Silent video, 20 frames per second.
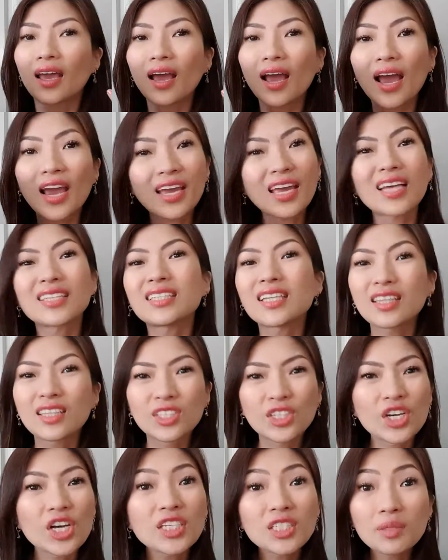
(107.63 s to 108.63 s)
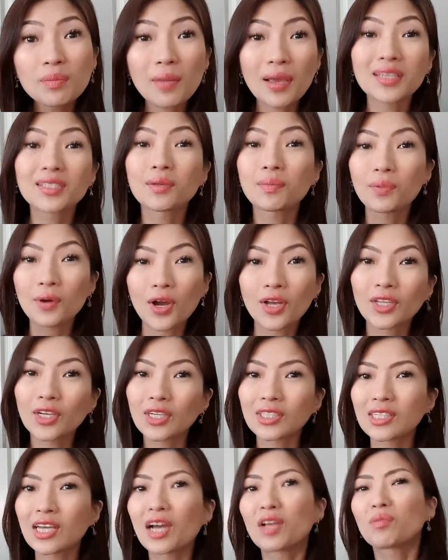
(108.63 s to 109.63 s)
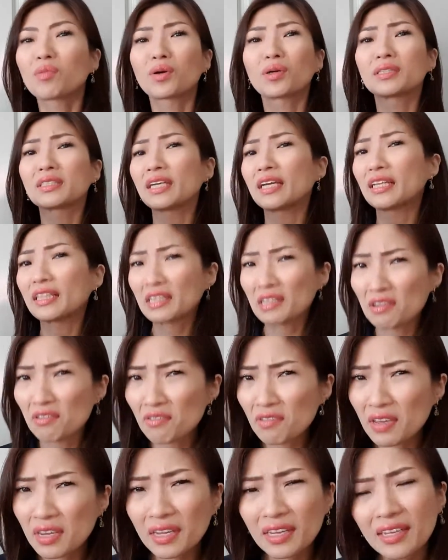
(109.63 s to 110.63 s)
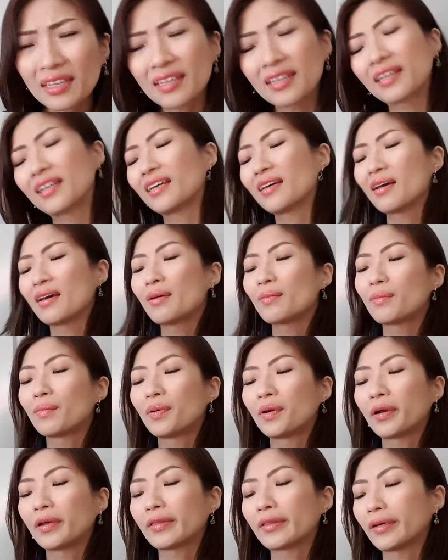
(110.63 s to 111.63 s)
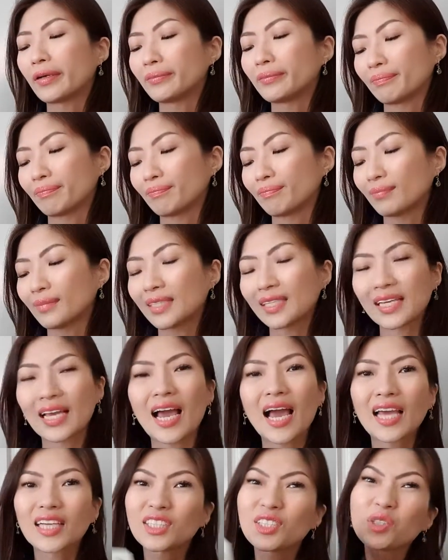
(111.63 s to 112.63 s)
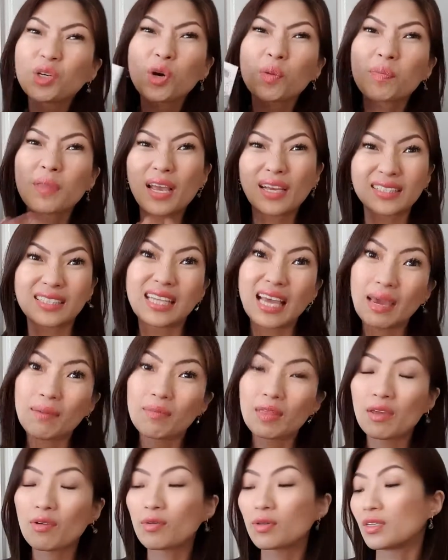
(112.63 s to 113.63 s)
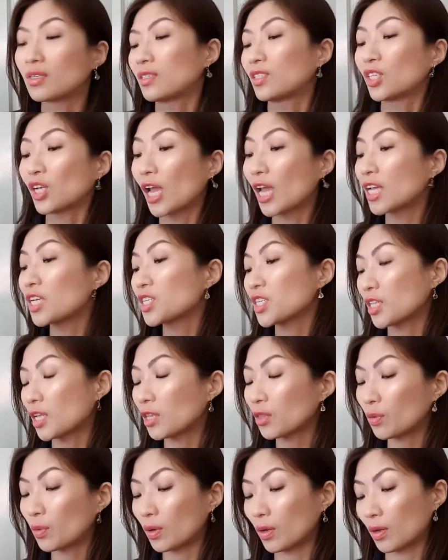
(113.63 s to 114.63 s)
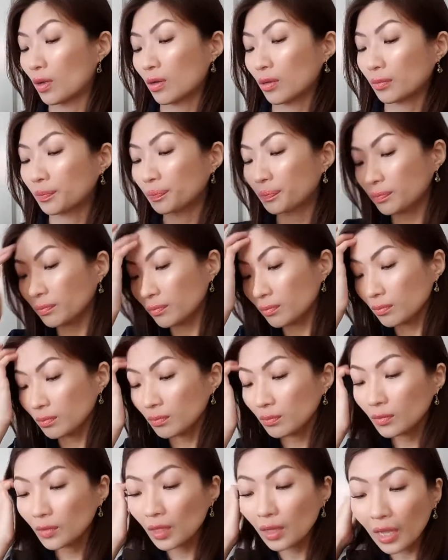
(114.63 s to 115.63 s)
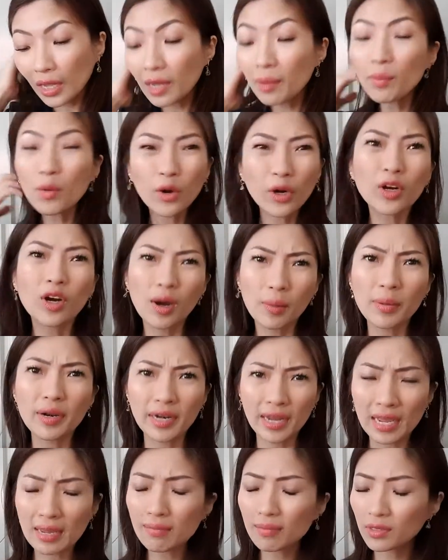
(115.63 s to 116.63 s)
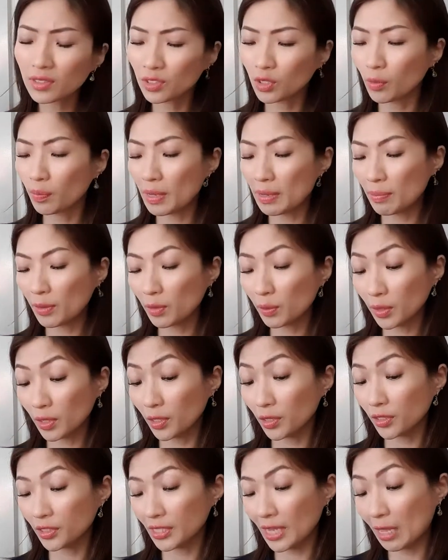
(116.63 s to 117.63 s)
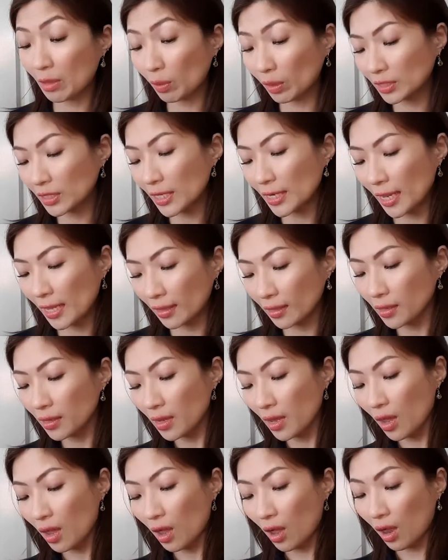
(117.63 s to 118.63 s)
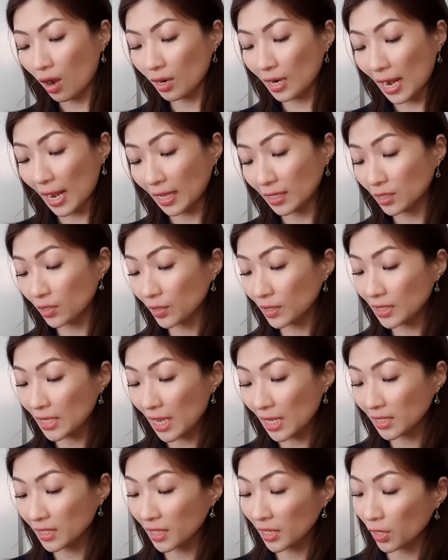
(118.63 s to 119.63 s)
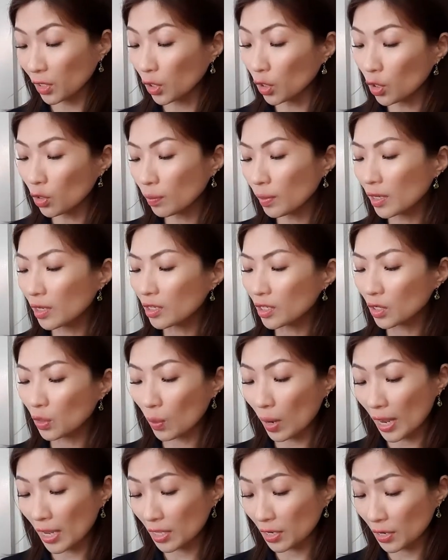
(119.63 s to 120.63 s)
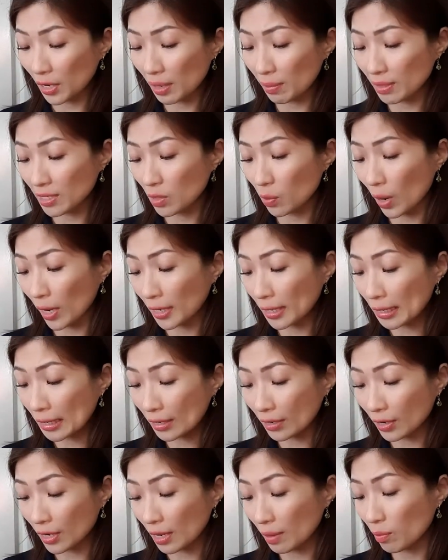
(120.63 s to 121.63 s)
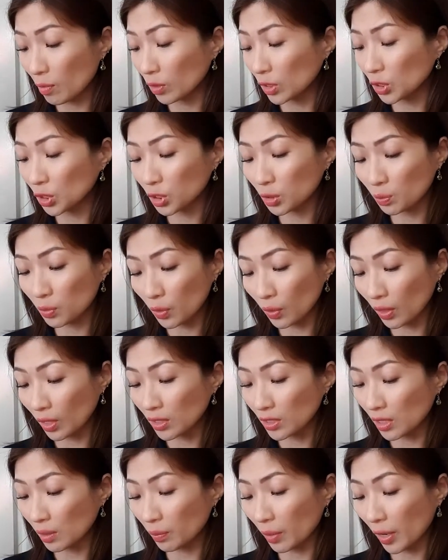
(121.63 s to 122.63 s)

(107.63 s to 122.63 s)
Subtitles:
I guess it just makes the product sound more scientific. But yeah, I just hope next time they would change it into a more common name so people would understand what's in it. Alright, so it says here, Orome Ultra White Cream is a whitening cream which smoothens and